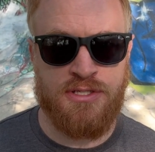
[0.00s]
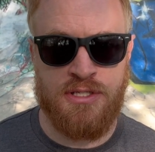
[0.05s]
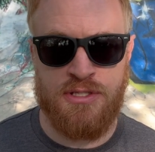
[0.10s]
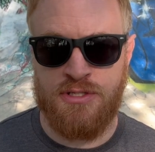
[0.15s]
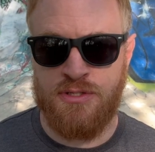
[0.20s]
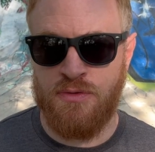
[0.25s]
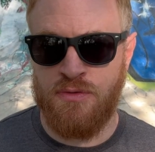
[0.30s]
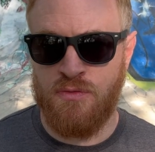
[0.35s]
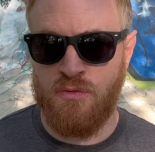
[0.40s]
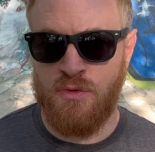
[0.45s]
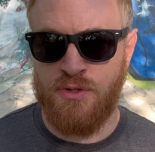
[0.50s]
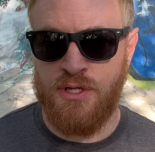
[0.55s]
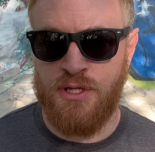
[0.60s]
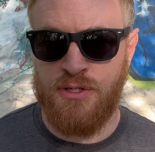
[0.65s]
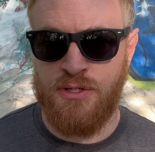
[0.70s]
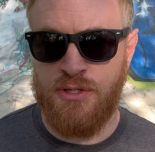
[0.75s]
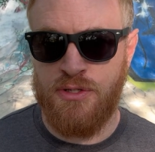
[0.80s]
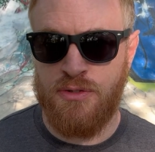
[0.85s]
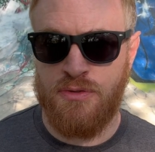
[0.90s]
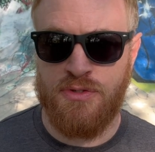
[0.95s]
and so what they
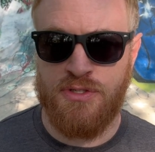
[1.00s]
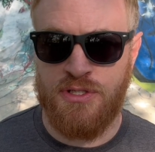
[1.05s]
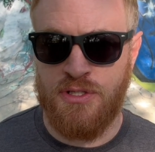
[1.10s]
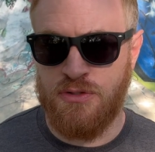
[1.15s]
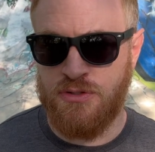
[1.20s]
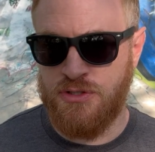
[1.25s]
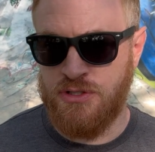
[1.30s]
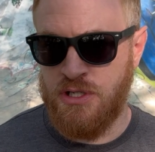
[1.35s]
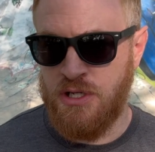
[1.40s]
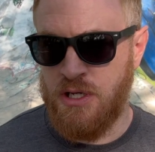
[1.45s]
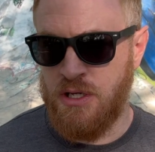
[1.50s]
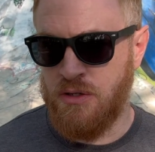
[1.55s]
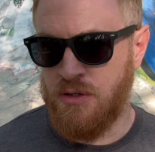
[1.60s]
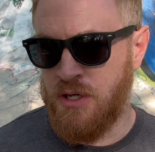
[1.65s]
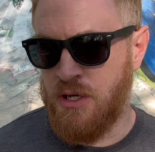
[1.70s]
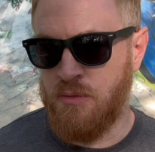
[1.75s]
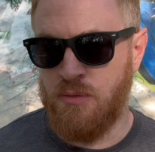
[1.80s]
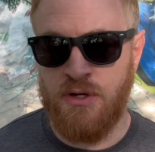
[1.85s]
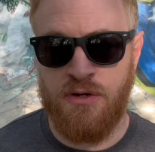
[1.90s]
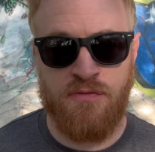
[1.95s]
do is they'll say,
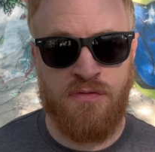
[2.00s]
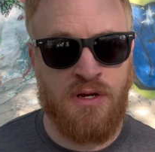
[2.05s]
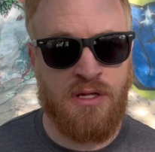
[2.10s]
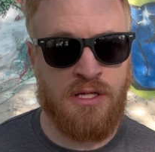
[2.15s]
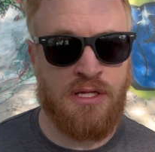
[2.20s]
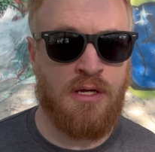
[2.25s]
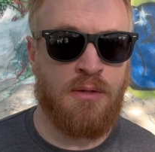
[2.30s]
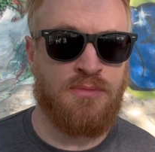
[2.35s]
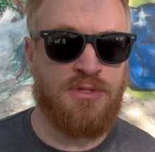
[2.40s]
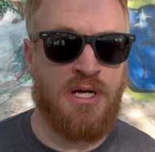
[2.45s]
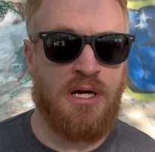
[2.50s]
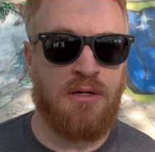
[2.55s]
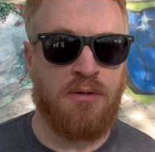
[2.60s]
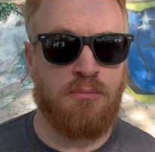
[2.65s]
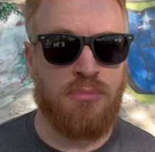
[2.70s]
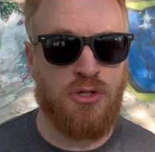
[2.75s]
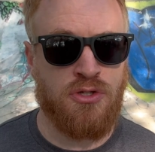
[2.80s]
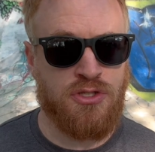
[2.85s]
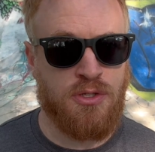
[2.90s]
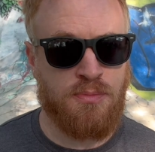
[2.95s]
okay, when it finally comes out and
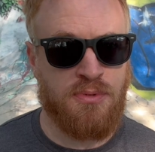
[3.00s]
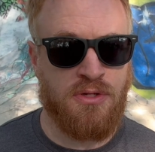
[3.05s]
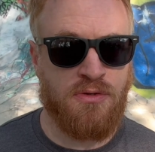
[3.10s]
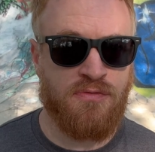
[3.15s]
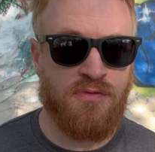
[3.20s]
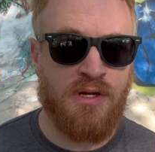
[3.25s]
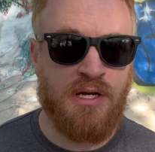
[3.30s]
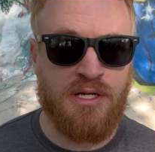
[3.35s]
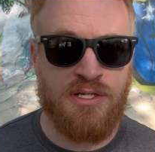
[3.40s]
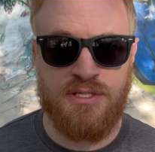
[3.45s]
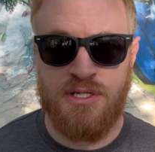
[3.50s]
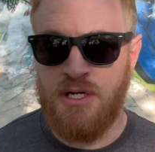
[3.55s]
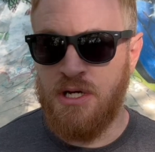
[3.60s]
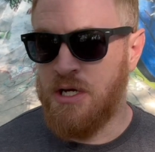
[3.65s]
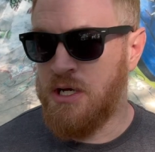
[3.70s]
blows up in their face,